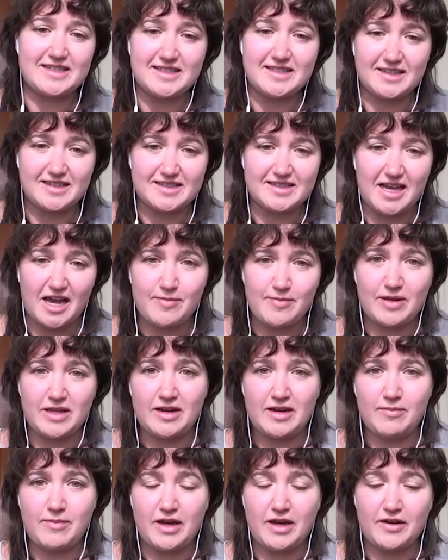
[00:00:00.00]
psilocybin
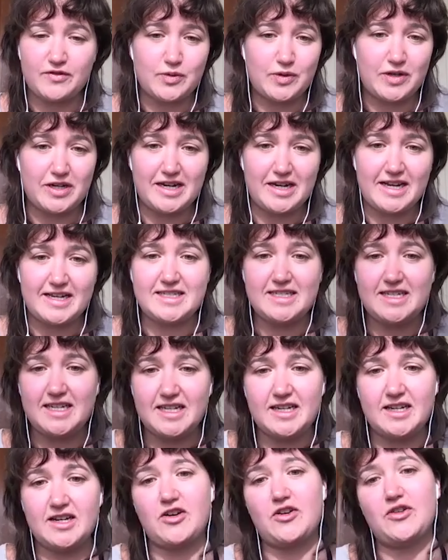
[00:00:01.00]
in May of 2019 and